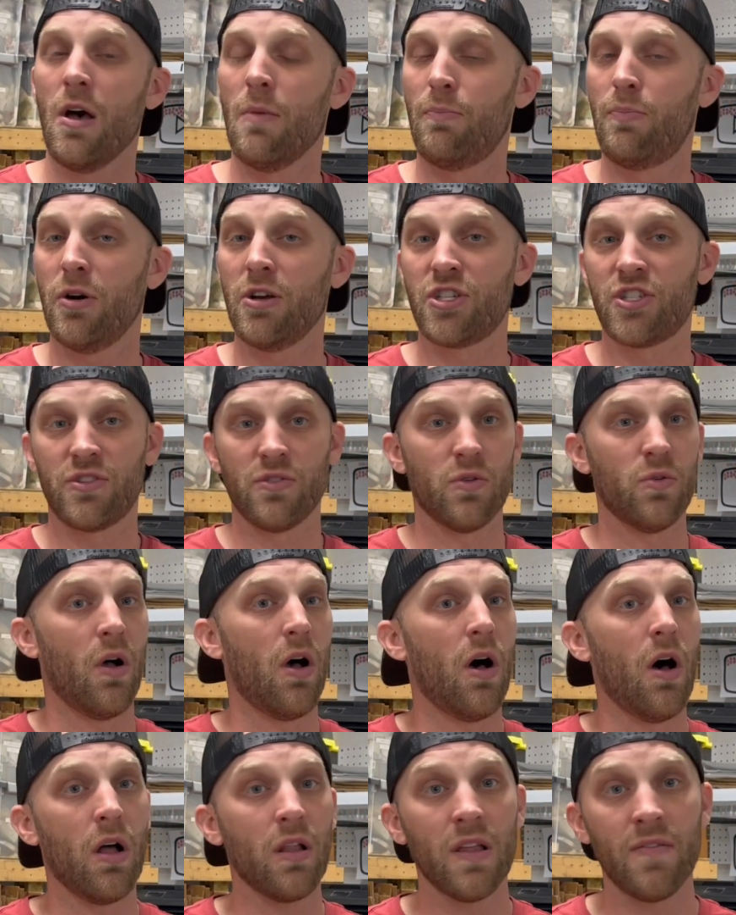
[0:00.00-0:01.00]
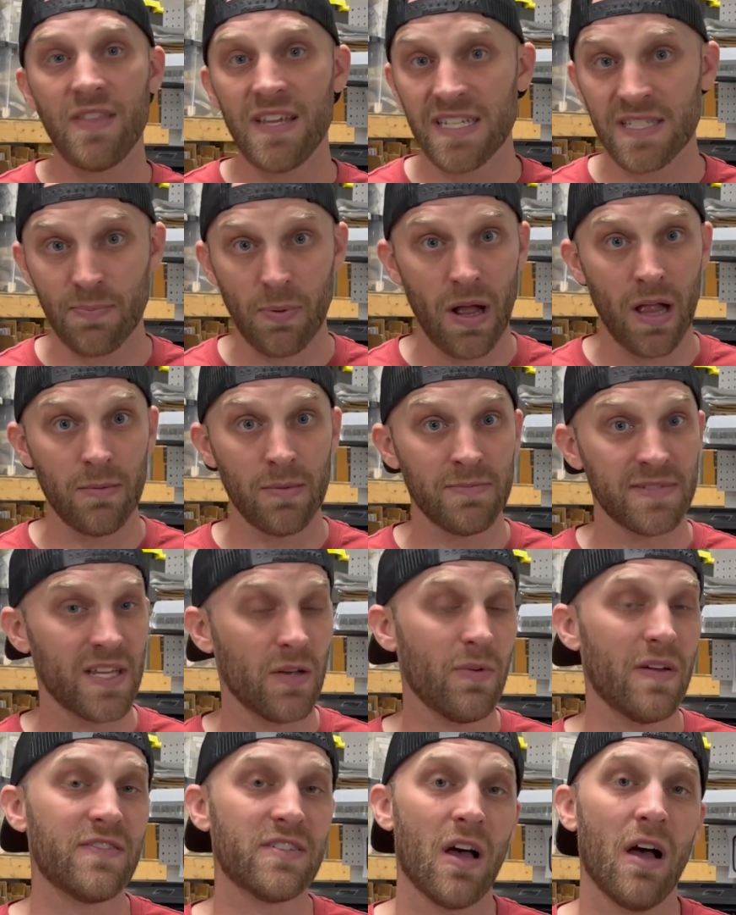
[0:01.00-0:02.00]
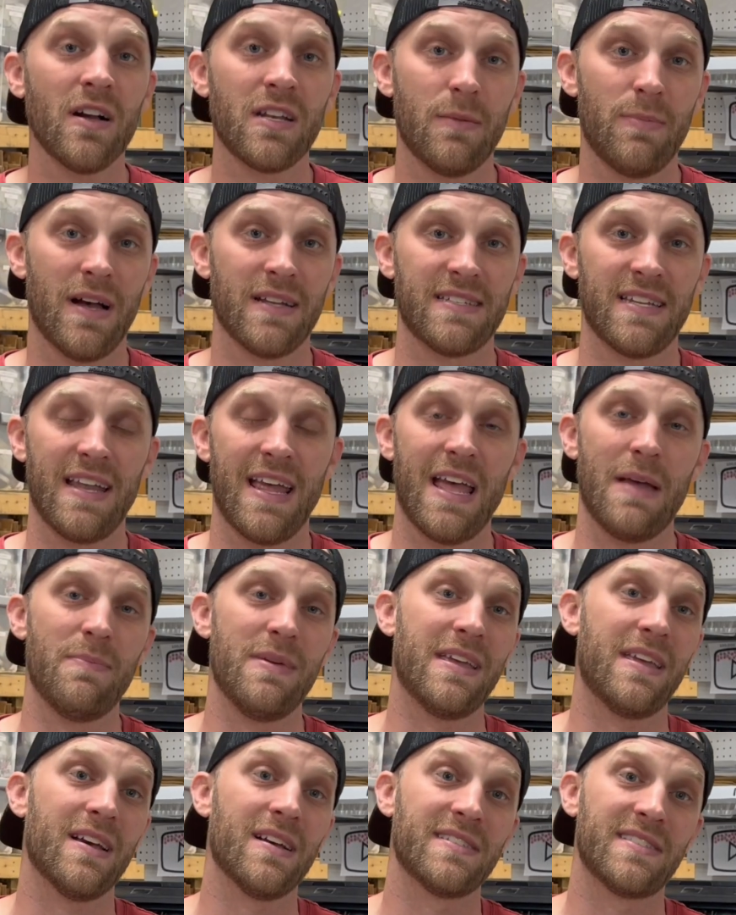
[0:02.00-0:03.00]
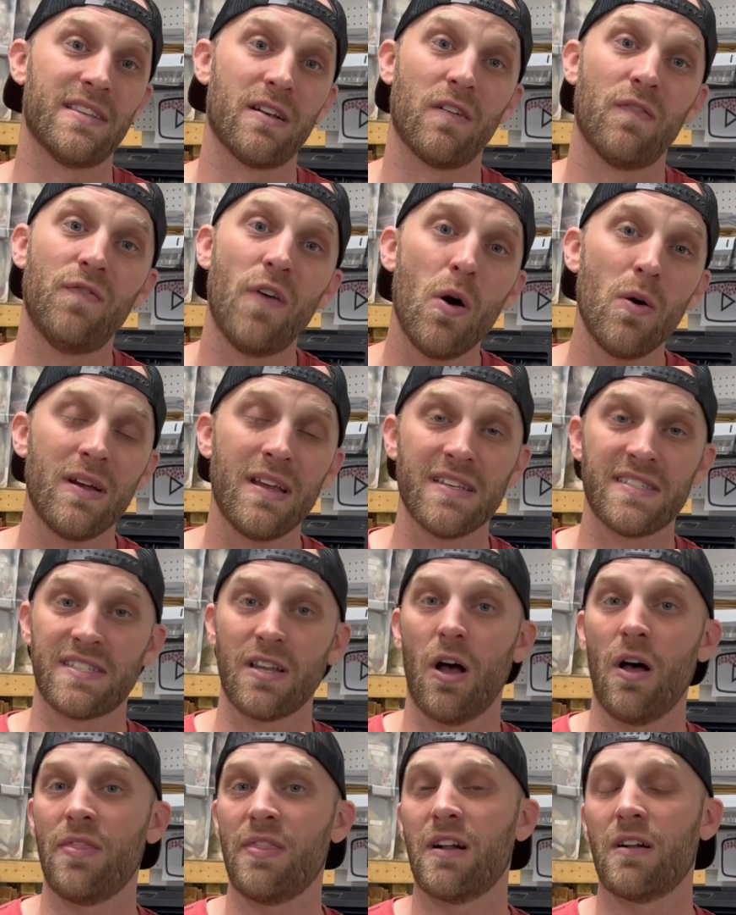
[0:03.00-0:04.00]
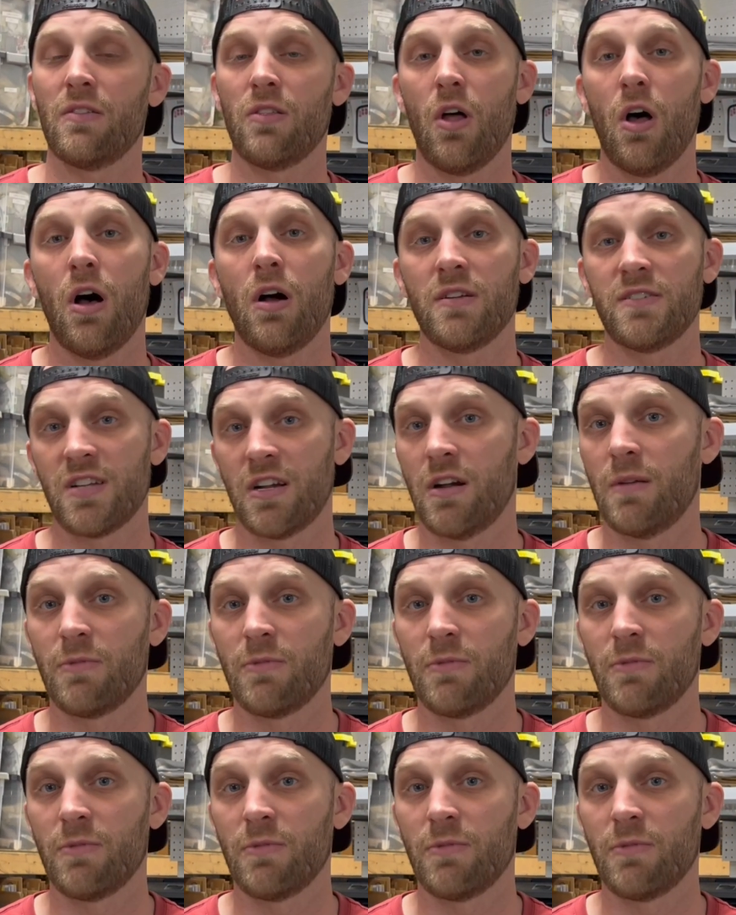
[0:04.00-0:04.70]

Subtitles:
push through all of these problems that we've talked about today because they're focused on their long-term